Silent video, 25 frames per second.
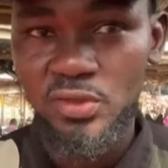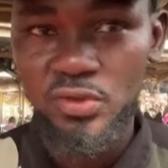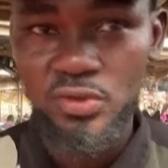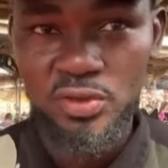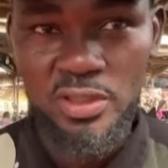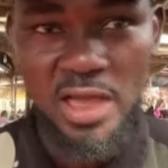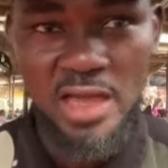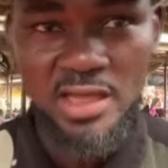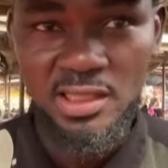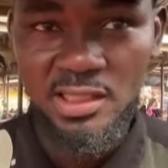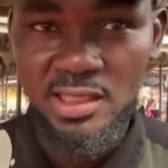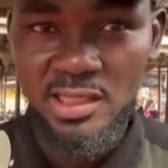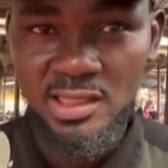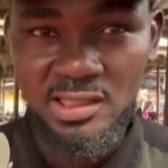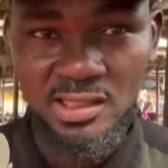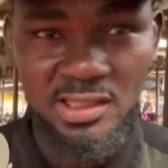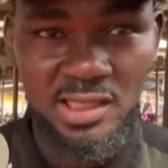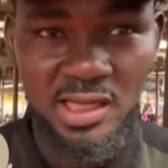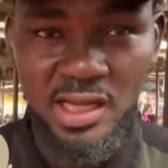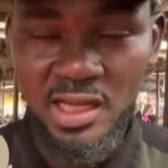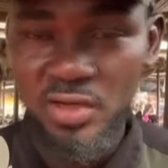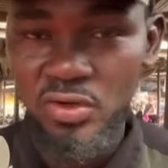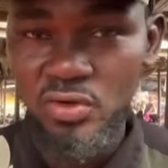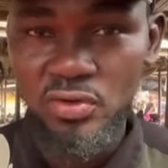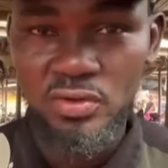I know
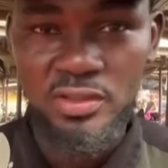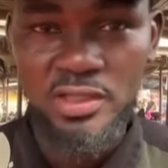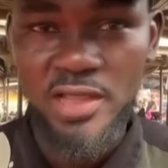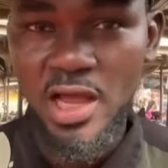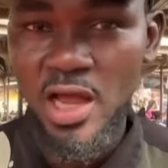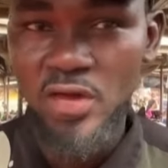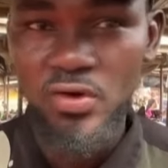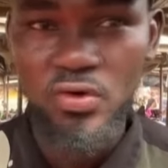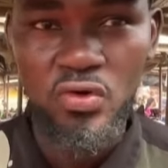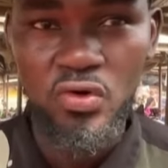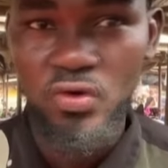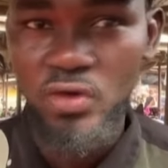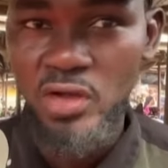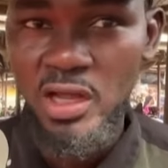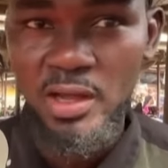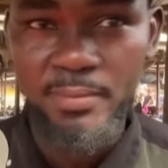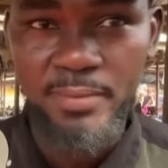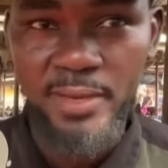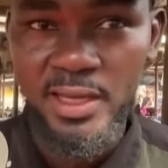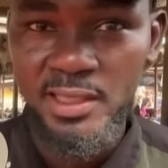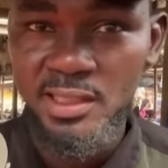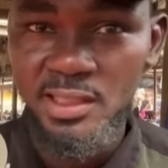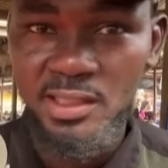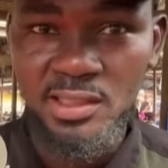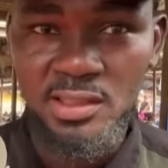that used to buy
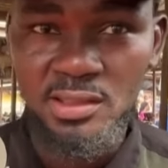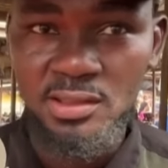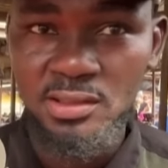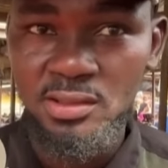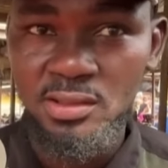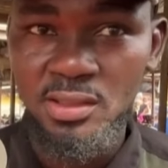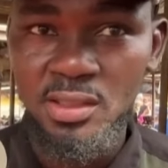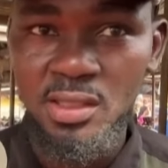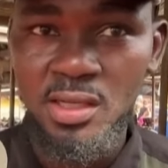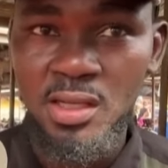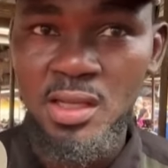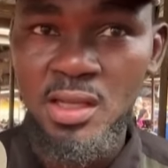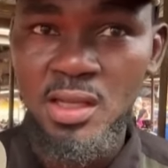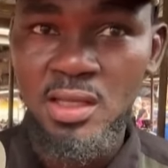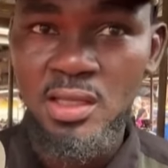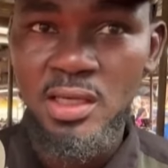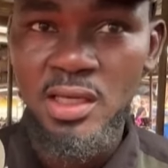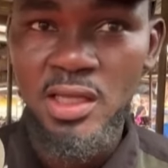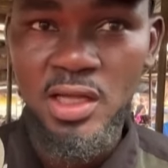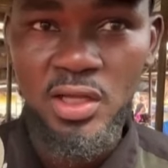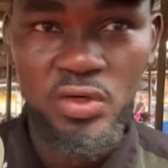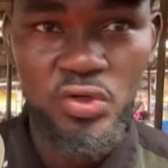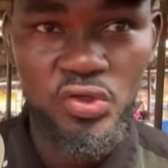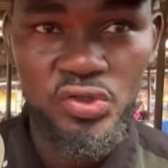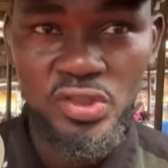tomatoes and they can no
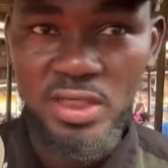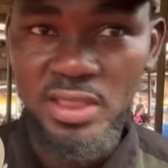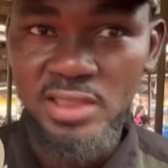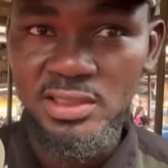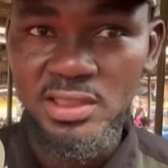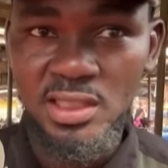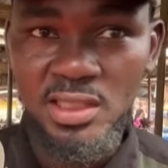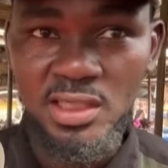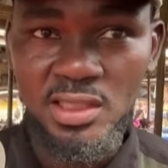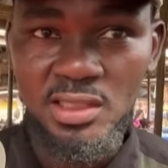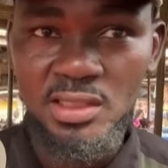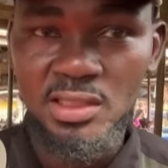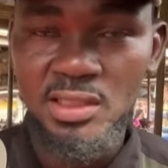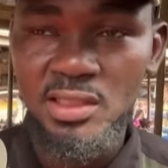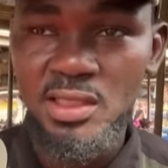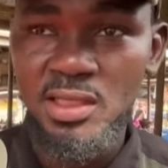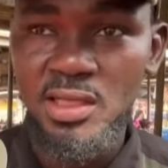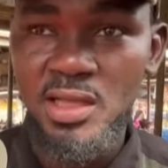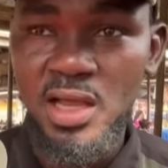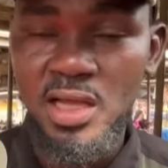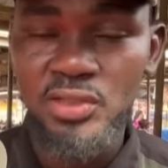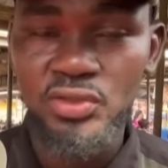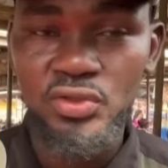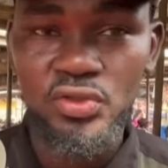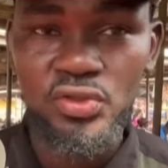longer buy them.
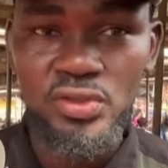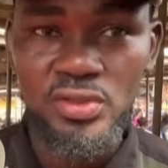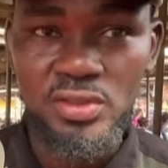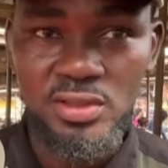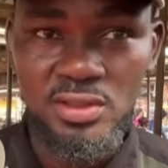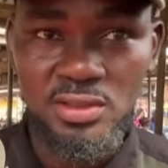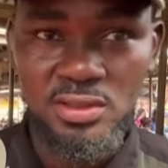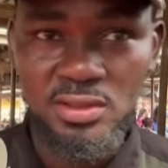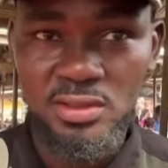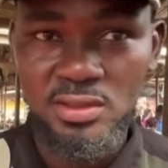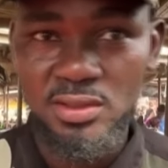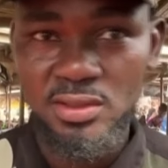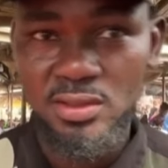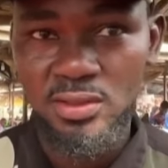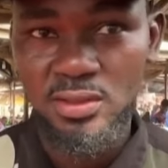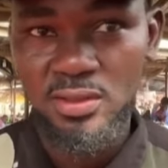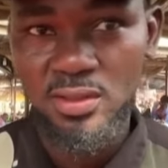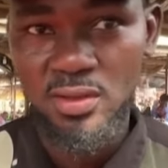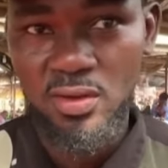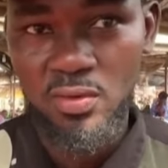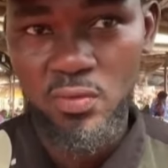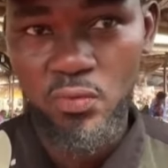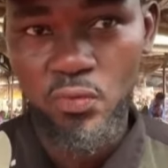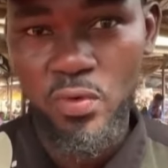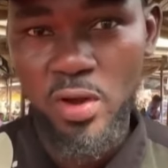They cannot
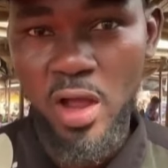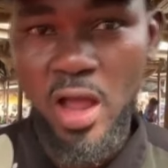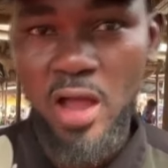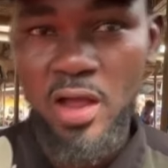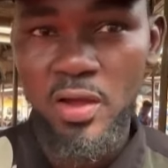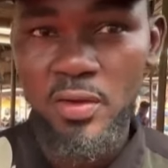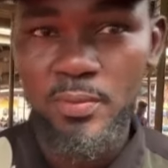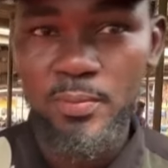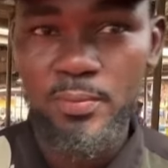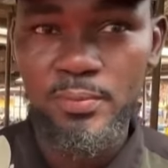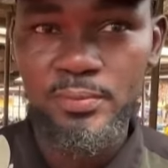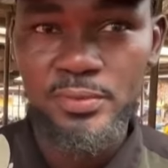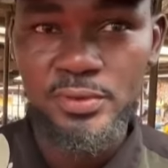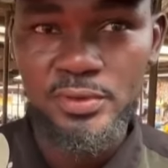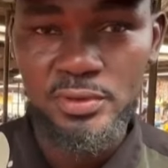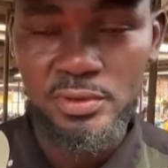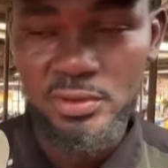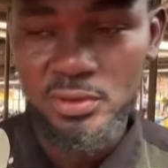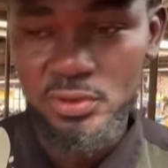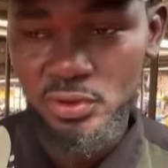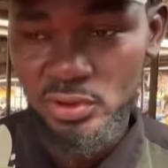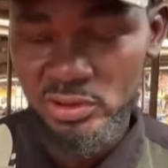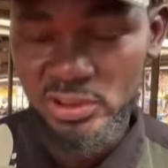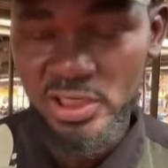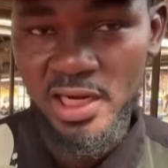sell it again.
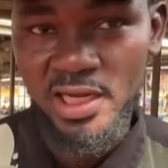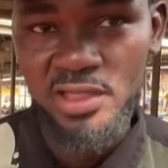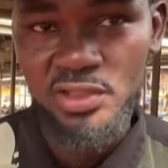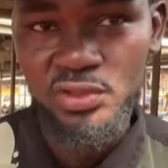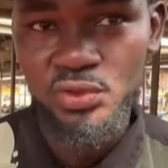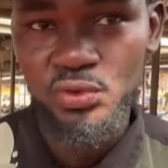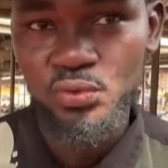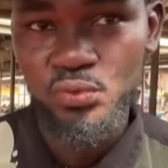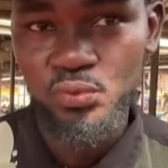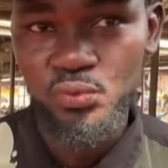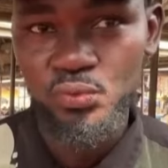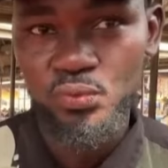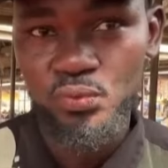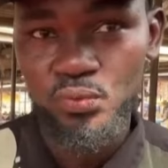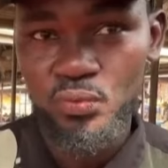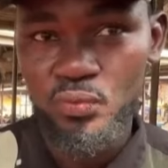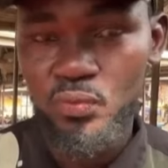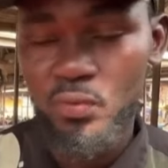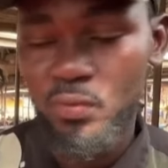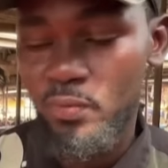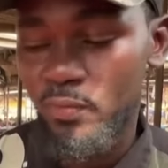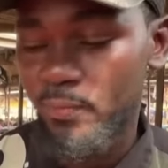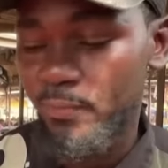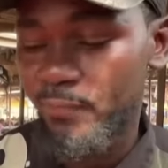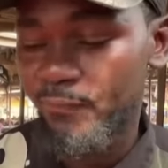They are just trying to
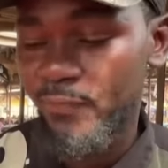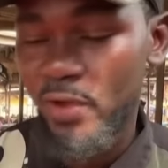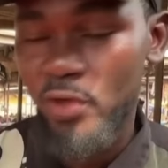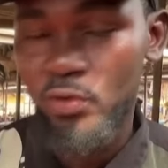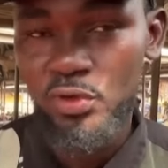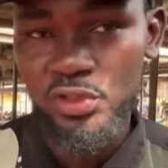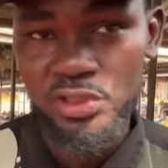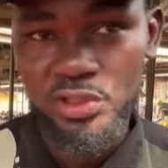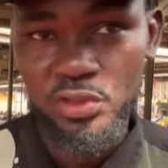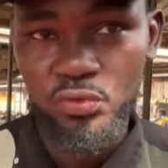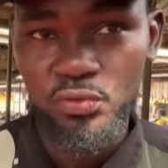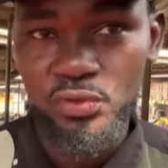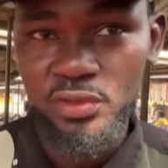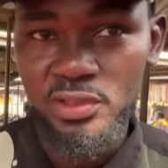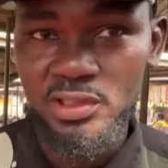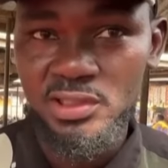find what they can eat